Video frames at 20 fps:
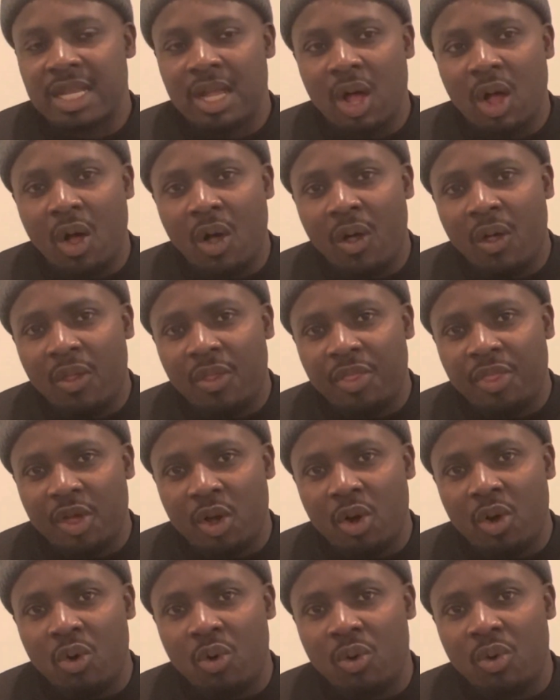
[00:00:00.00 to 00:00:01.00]

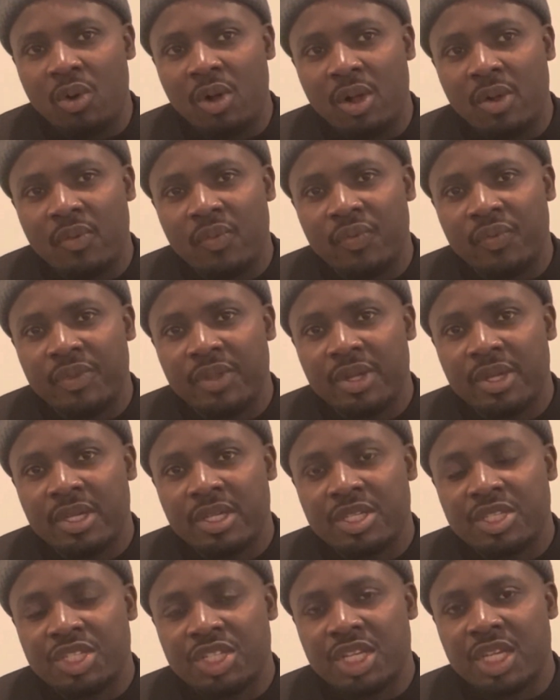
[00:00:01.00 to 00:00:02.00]
although
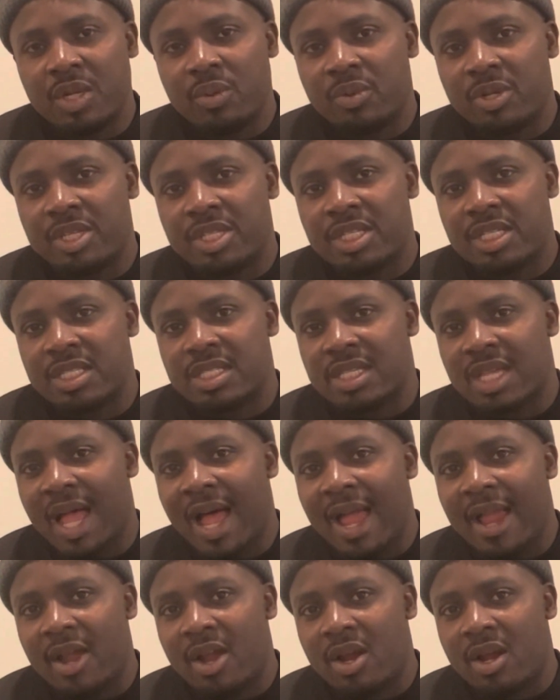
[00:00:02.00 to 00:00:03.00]
she would
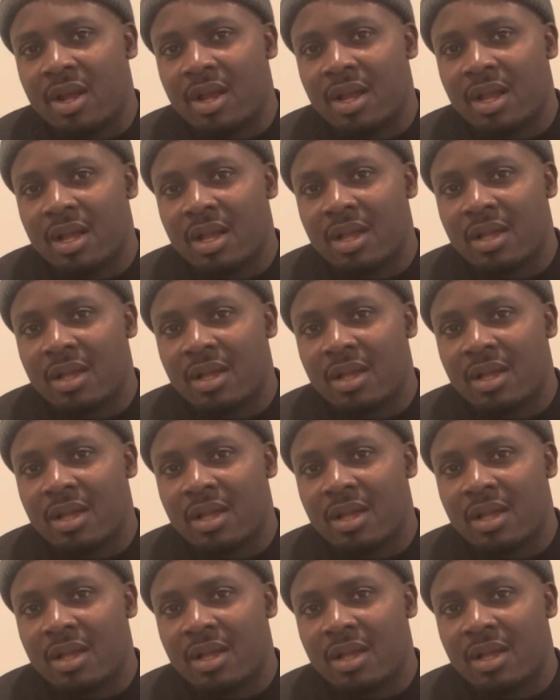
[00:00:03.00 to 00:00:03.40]
desire,